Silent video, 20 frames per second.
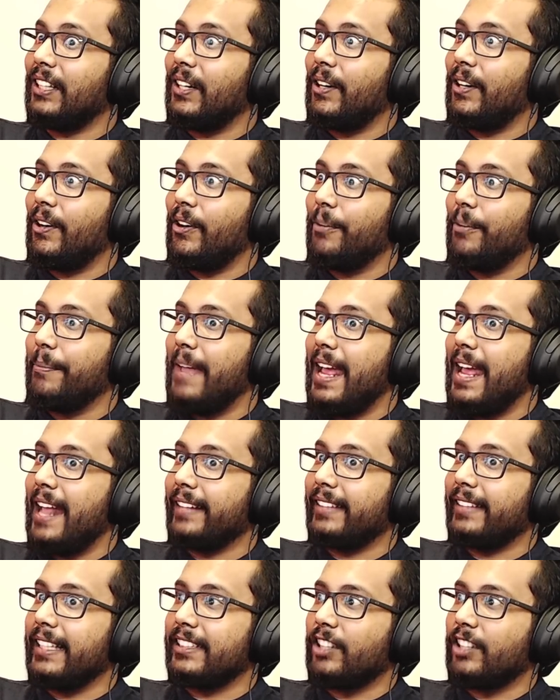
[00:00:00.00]
Oh
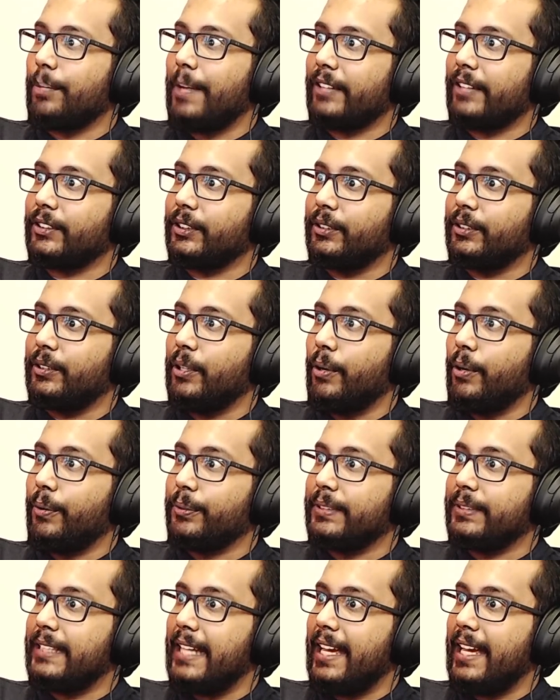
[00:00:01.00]
man, things are about to
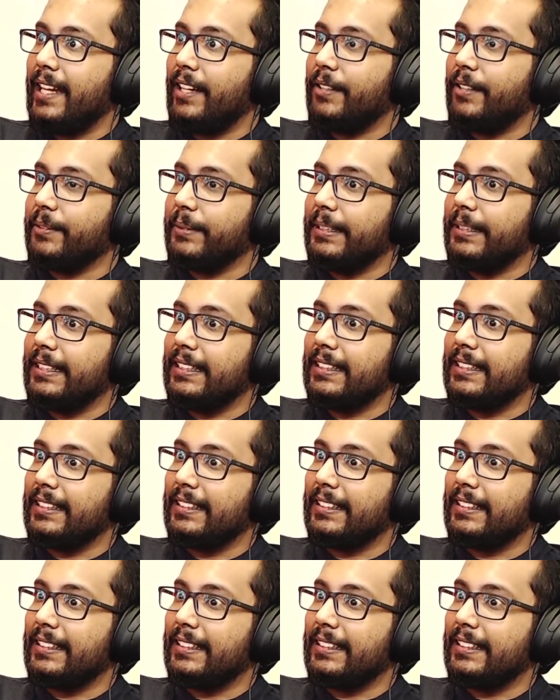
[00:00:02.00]
go down.